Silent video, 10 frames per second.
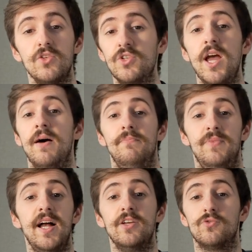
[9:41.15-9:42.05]
So yeah,
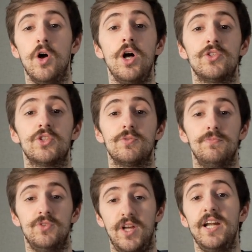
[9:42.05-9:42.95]
that is Ross,
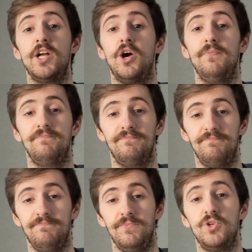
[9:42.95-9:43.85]
signing out.
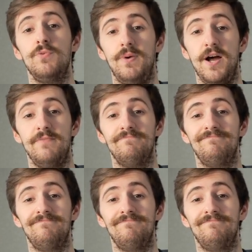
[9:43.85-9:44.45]
Goodbye.